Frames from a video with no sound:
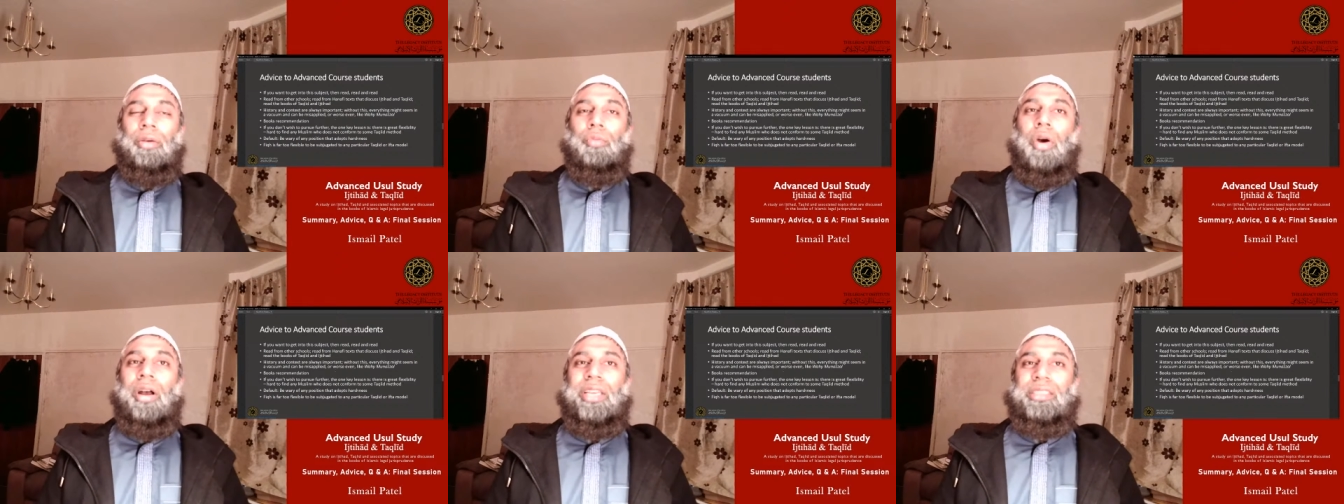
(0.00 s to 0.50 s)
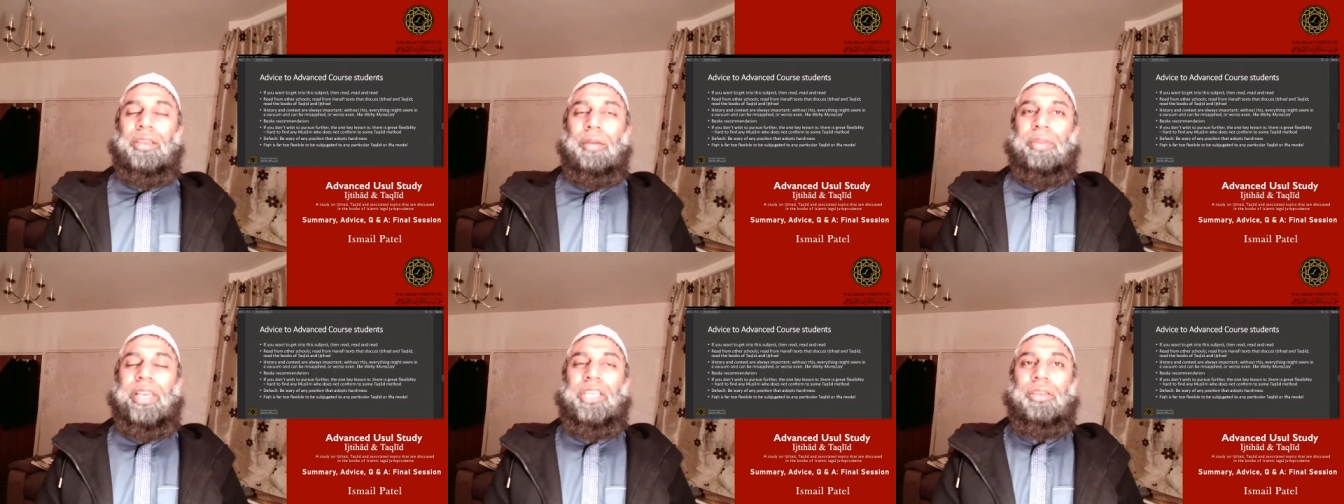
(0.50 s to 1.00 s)
What is an
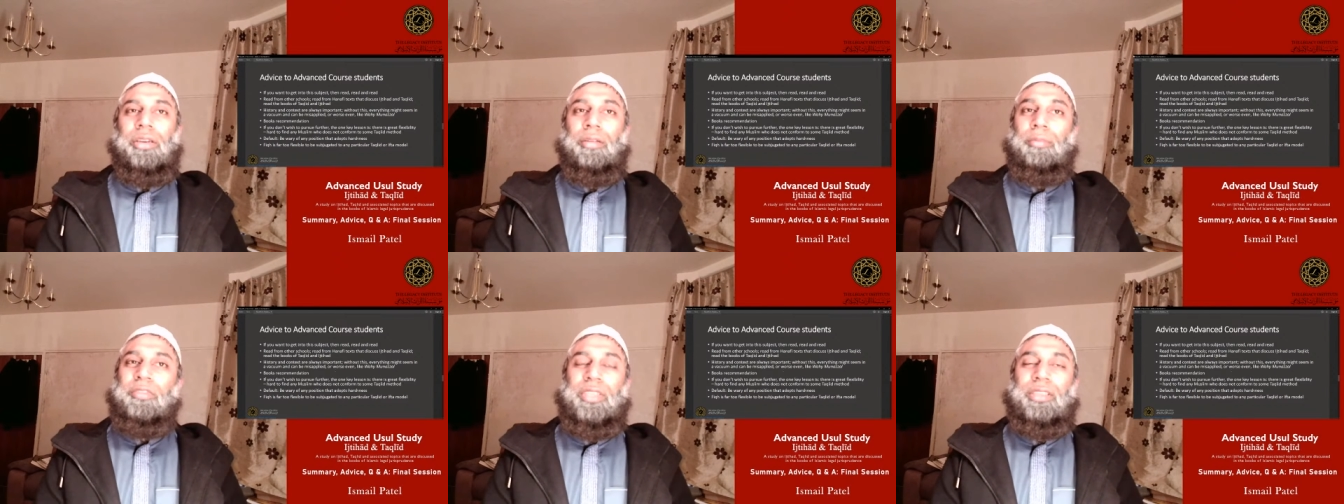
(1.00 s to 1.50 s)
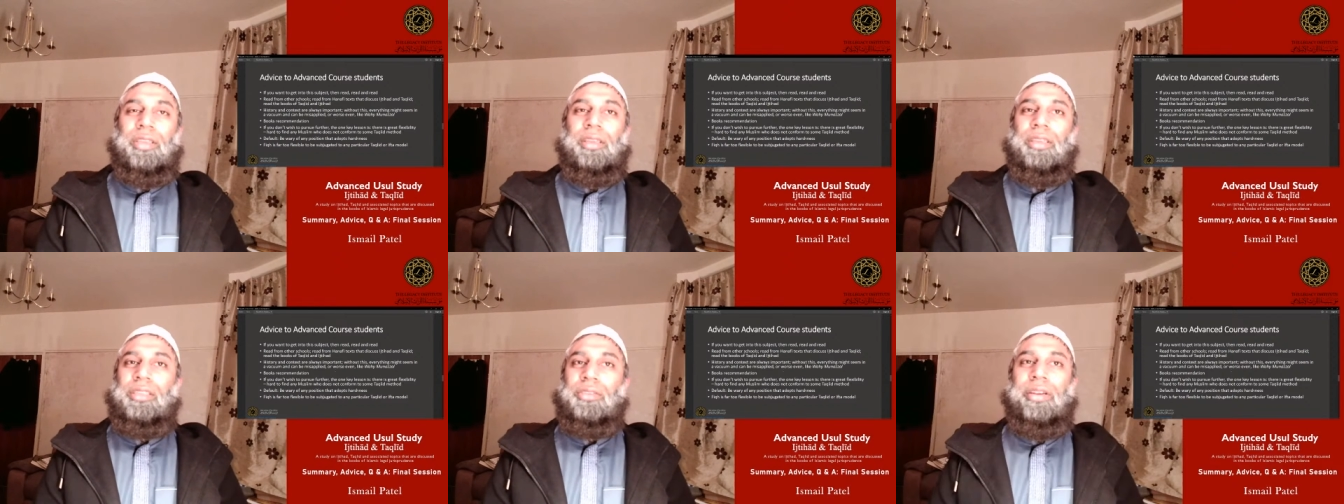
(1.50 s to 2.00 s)
obligation on a mufti
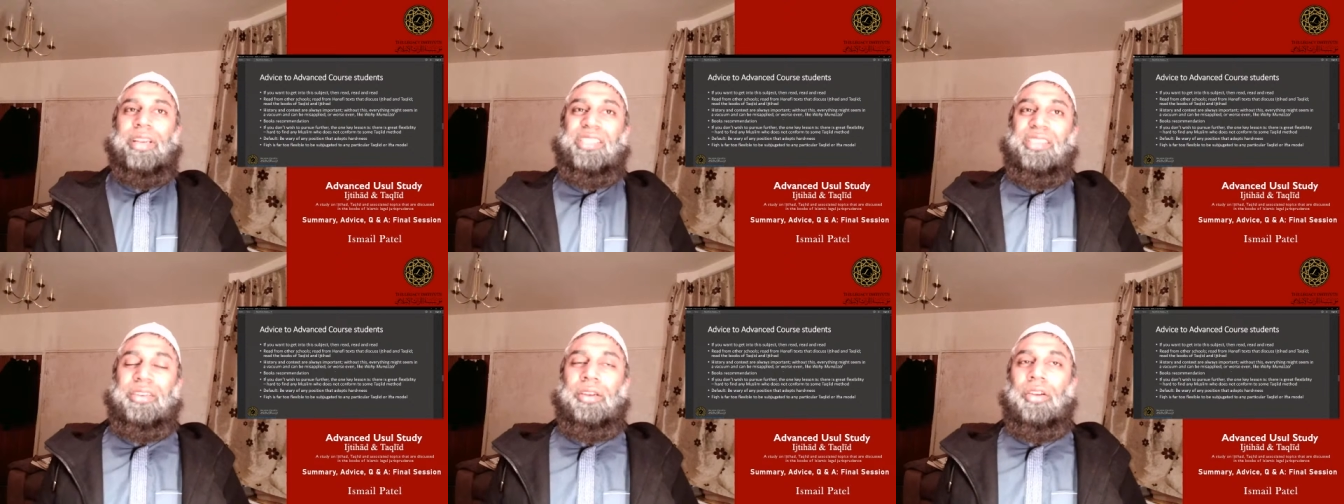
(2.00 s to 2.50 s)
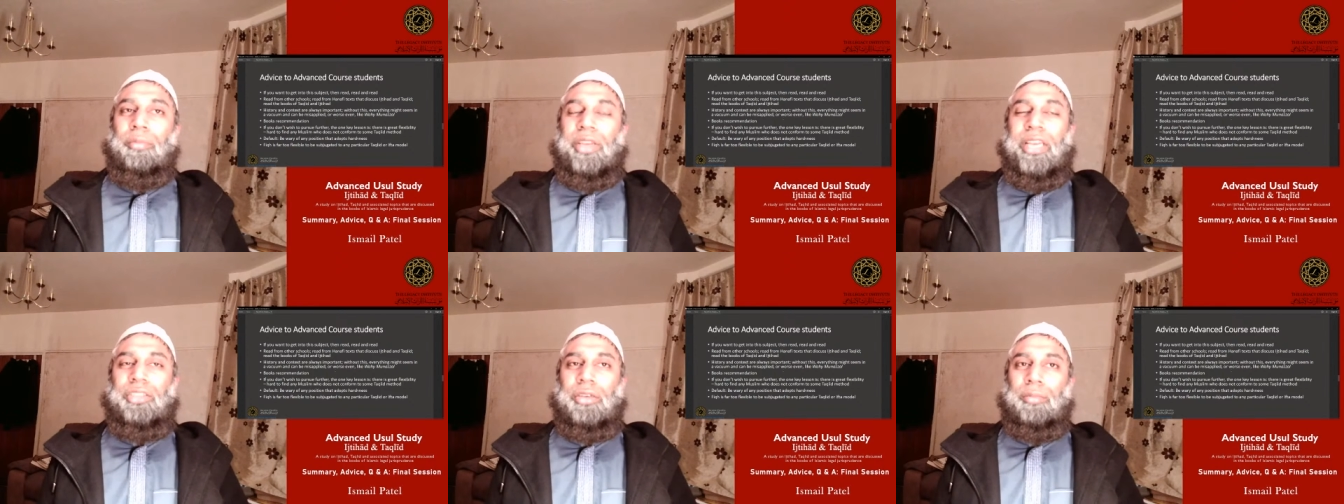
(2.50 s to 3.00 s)
is not necessarily an
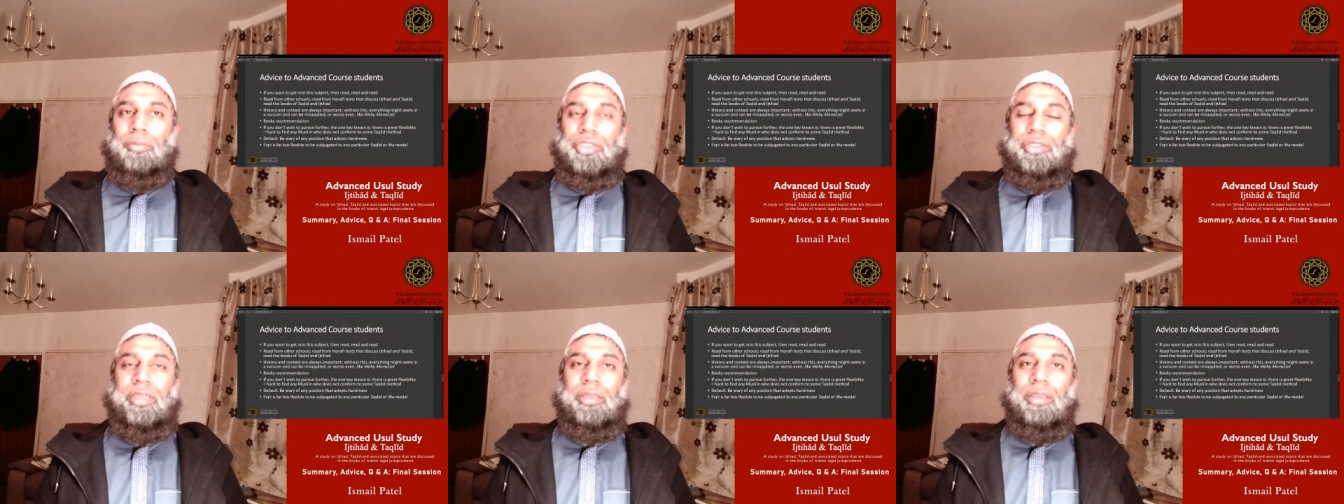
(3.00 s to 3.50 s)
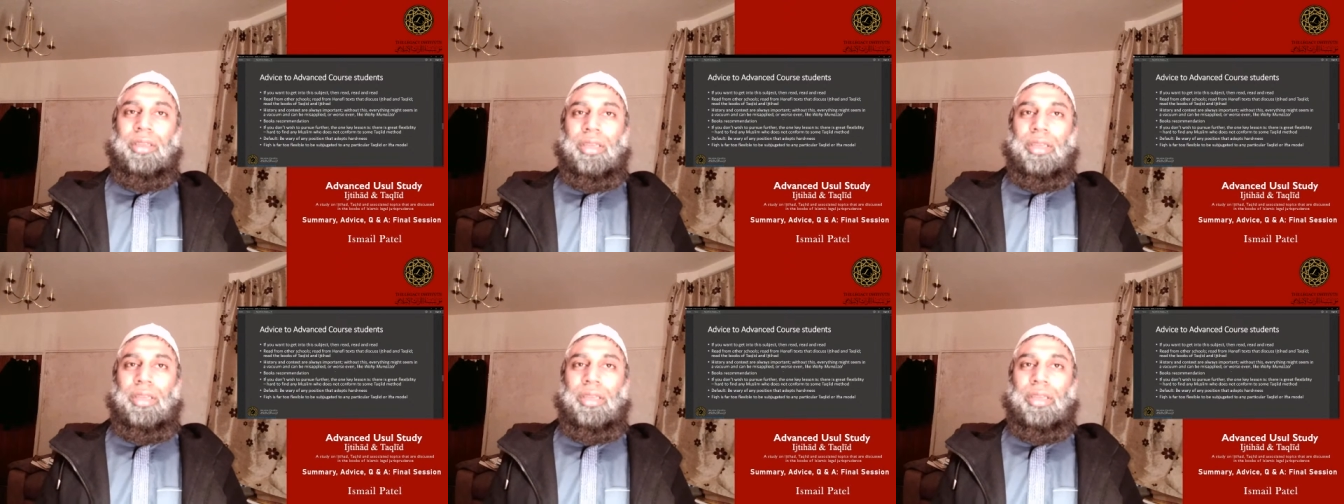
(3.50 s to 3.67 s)
obligation on a mujtahid.